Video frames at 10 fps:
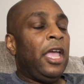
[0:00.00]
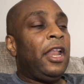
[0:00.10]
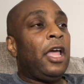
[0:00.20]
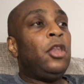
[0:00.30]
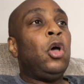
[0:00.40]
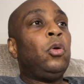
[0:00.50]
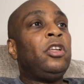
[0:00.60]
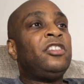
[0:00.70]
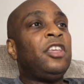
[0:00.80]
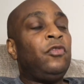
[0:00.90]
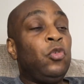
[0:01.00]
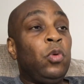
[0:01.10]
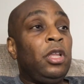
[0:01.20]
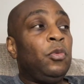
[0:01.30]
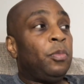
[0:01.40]
I noticed if you
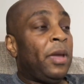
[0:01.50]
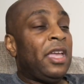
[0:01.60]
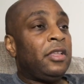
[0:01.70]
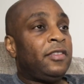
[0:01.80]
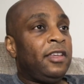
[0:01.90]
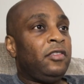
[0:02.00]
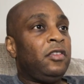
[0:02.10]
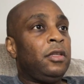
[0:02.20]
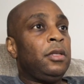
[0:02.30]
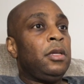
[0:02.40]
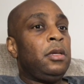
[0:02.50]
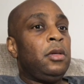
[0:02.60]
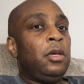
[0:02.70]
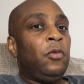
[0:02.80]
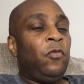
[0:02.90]
really were paying attention
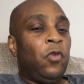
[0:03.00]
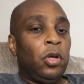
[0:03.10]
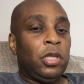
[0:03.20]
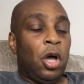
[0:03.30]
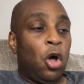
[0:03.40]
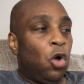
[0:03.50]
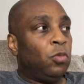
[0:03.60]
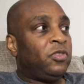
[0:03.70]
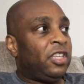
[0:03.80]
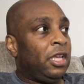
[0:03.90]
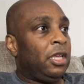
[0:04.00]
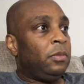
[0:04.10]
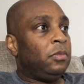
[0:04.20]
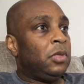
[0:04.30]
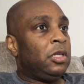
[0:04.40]
for the home team,